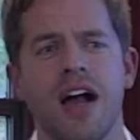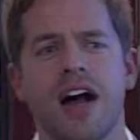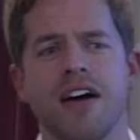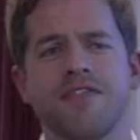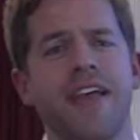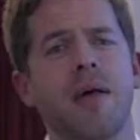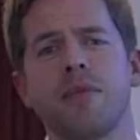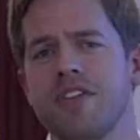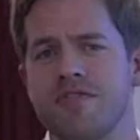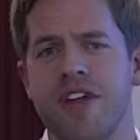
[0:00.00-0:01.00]

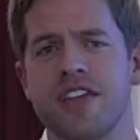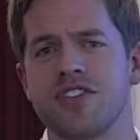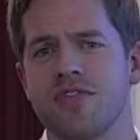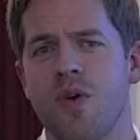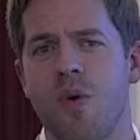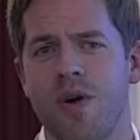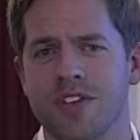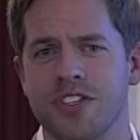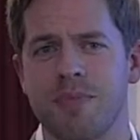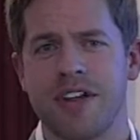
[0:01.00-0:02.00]
Family and friends, of course,
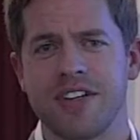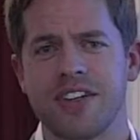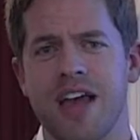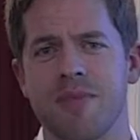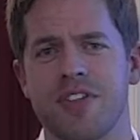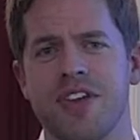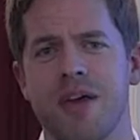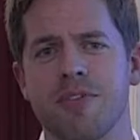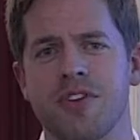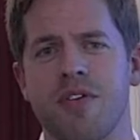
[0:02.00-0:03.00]
spending time with them
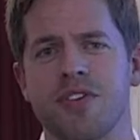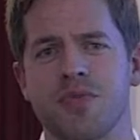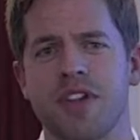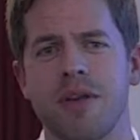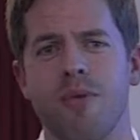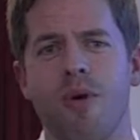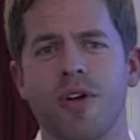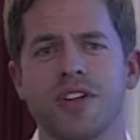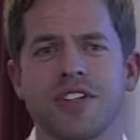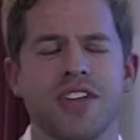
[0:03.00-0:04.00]
is always really
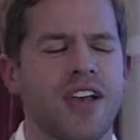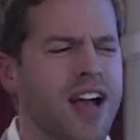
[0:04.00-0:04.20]
important.